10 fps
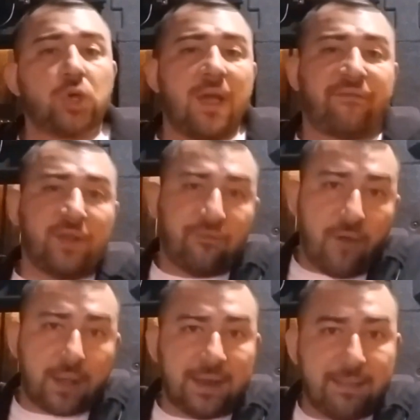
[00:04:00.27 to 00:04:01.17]
go after the
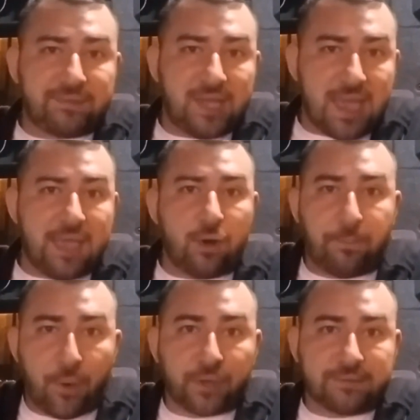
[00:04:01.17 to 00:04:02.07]
fucking MTA or the
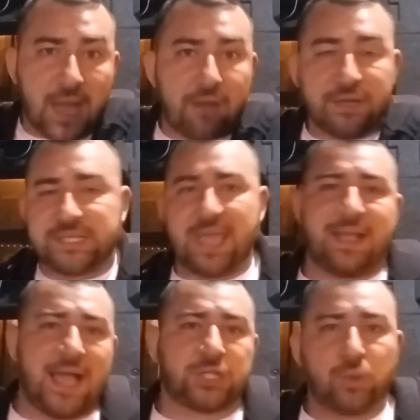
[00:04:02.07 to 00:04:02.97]
Port Authority? Say, hey
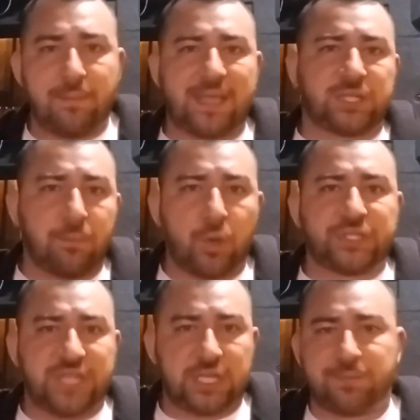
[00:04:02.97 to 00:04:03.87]
guys, can we make some more
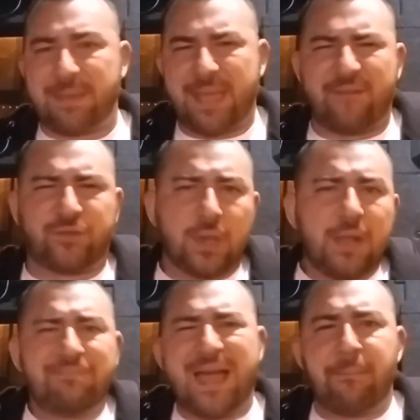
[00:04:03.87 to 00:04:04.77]
seats? Maybe have,
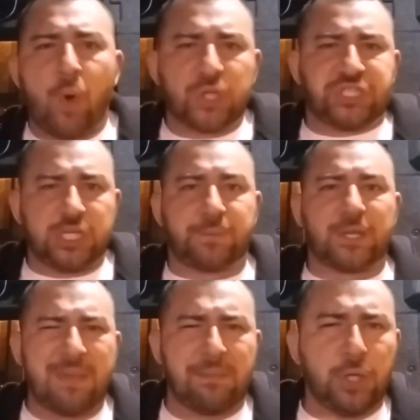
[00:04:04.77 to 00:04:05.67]
not more seats, but
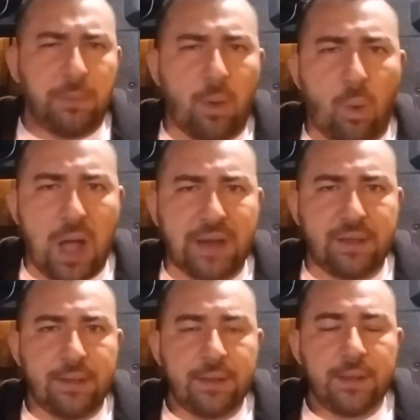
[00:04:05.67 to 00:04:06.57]
can you make them a little bit
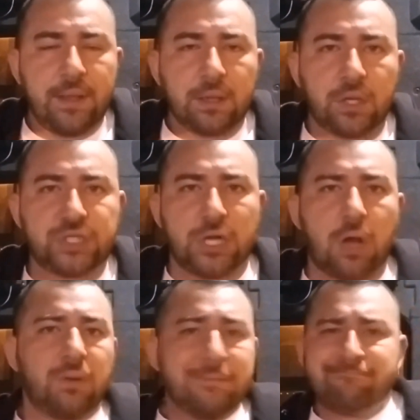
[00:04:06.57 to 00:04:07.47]
wider? Because, you
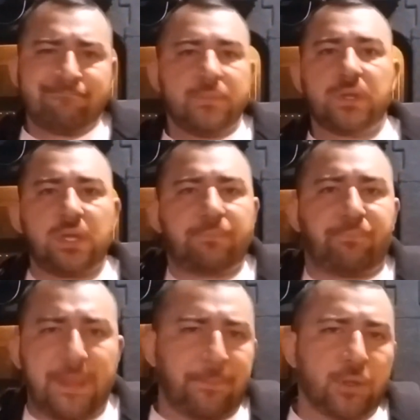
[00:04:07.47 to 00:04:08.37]
know,
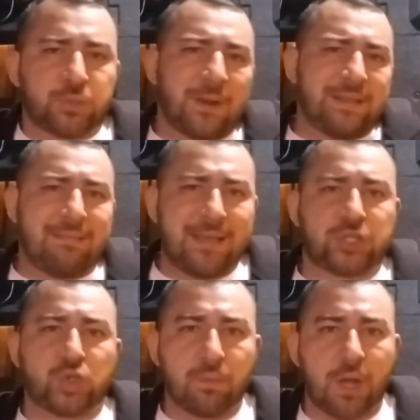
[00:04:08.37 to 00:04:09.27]
people are spreading their
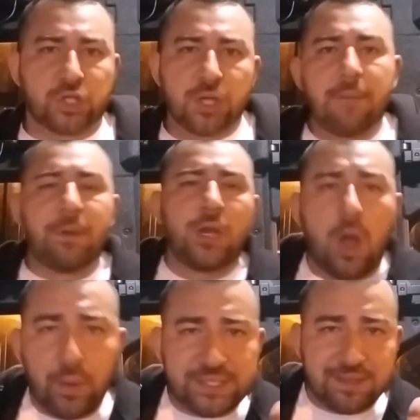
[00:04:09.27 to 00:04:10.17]
legs too much. But
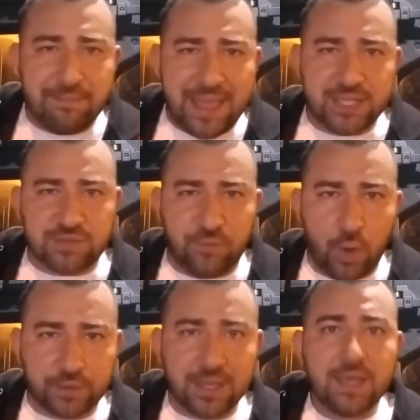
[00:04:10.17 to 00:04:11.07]
no, it's the man's
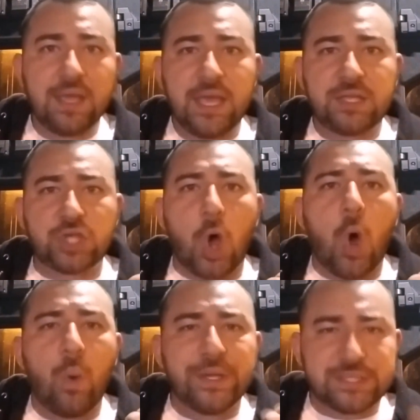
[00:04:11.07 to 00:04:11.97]
fault. It's
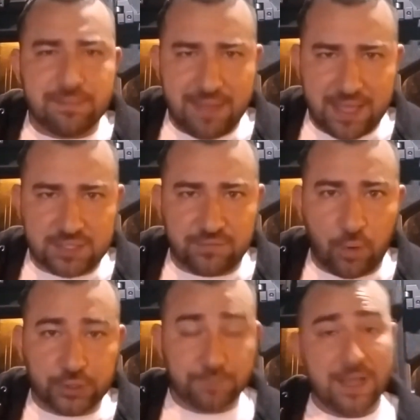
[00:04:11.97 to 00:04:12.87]
always the man's
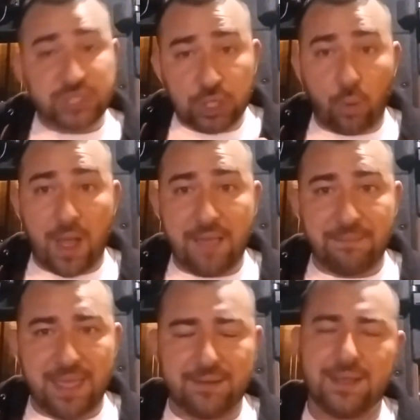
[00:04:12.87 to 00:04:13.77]
fault, especially the white
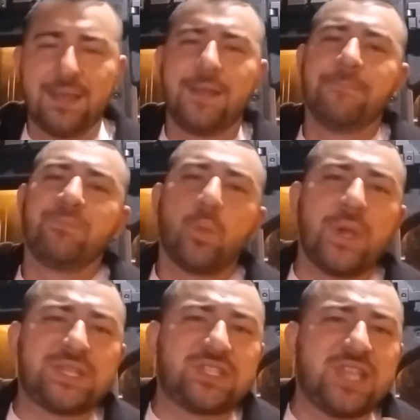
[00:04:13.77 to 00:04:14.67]
man.
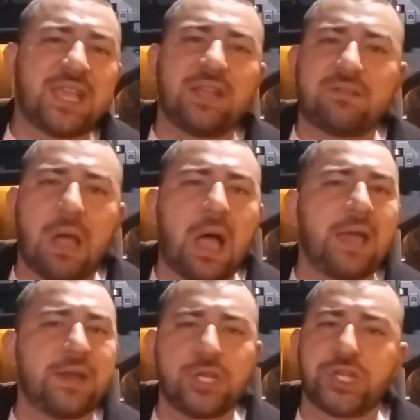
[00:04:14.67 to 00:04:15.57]
We're sick and
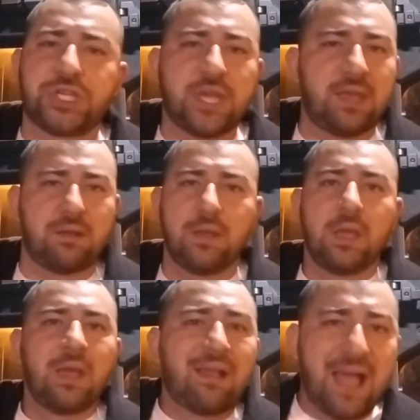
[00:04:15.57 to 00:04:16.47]
tired of this shit
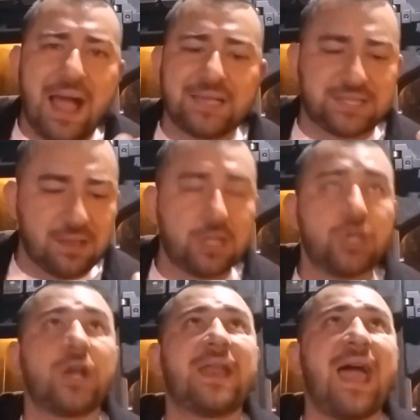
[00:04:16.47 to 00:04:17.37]
constantly.
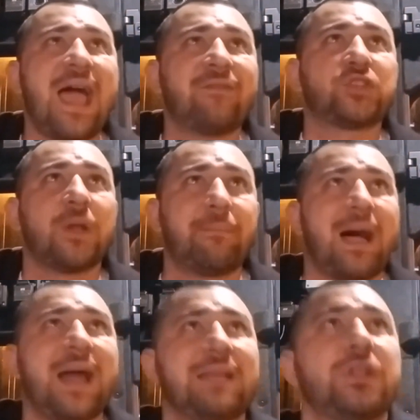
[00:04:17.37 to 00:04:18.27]
You're going to have
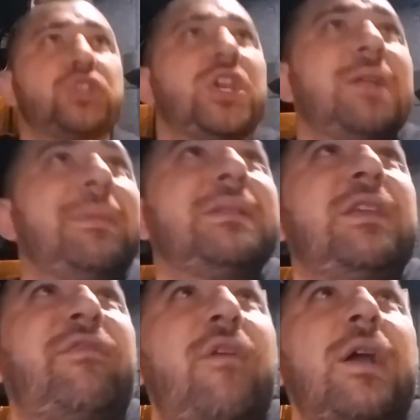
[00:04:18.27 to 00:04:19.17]
somebody legitimately
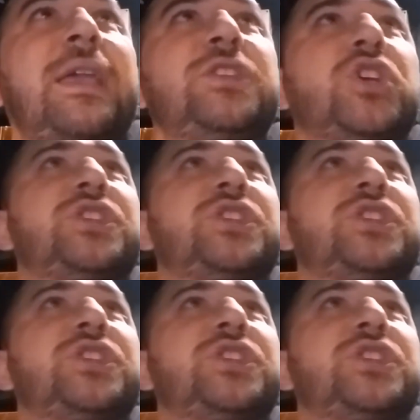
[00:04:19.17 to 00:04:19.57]
fucking